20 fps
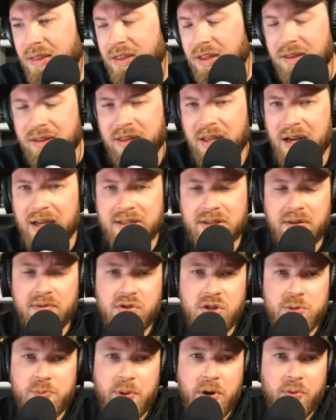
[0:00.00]
Knicks have
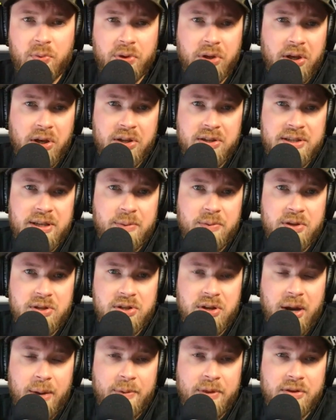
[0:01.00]
just been a really good team this
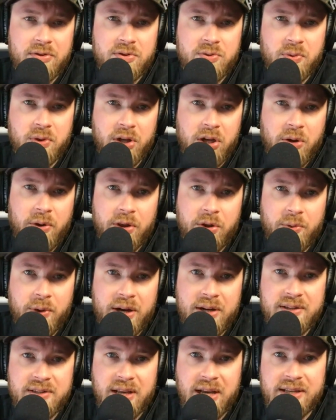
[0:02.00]
year. I mean, there's really no other way
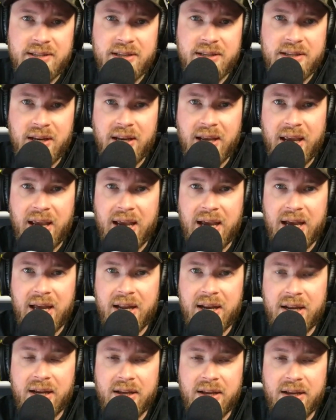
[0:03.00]
to slice it.
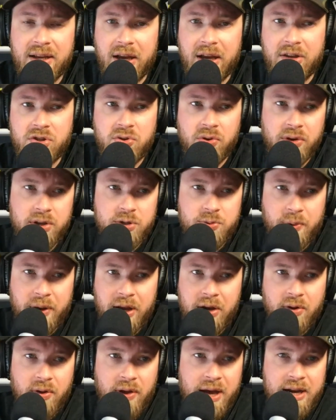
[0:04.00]
And Julius
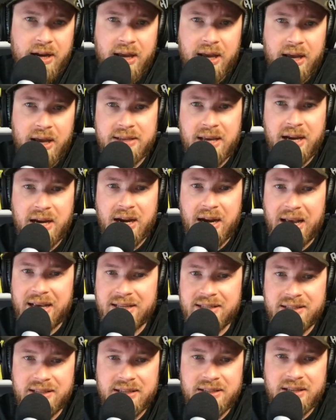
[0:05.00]
Randle has had a
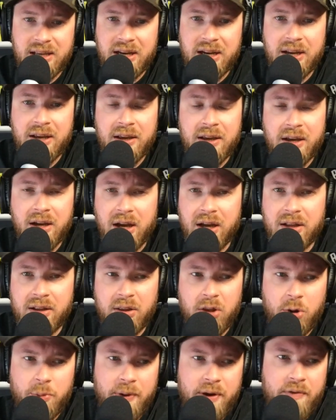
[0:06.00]
nice season, a
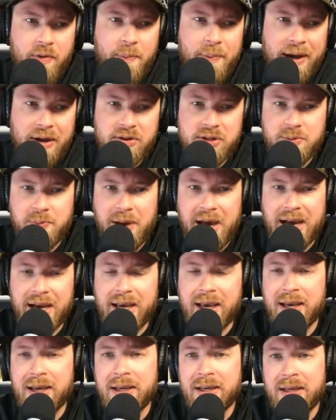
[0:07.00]
little bit of a bounce
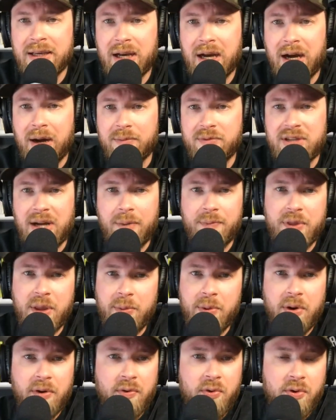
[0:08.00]
back. Tom
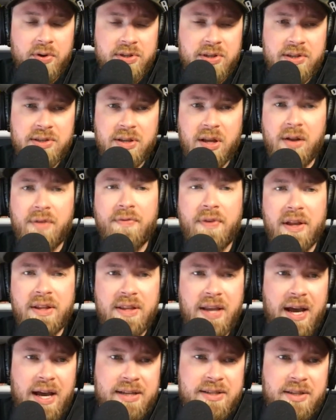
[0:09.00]
Thibodeau, of course, has done a
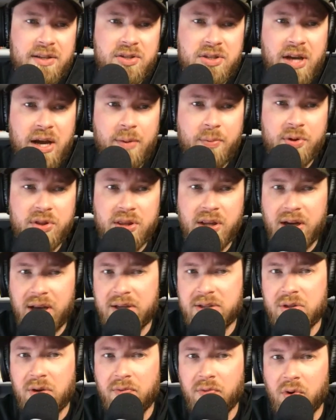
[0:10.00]
fantastic job with the
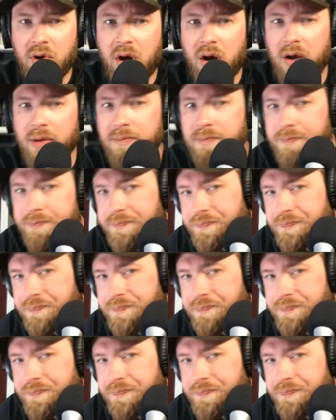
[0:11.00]
Knicks overall.